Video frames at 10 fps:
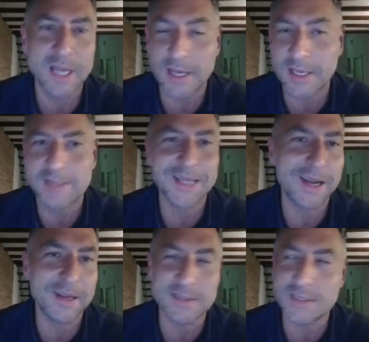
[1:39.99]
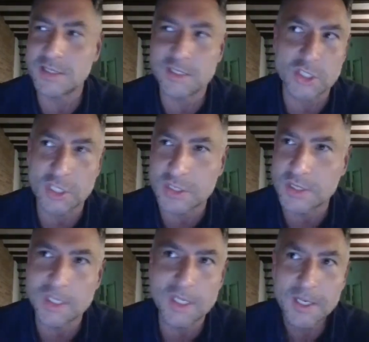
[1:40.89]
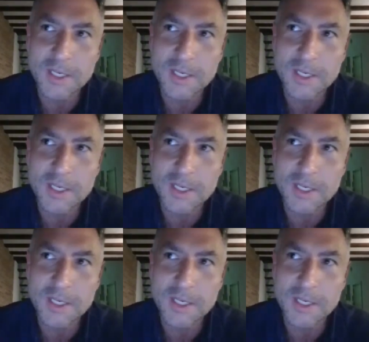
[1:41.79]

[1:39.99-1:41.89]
like talent is just.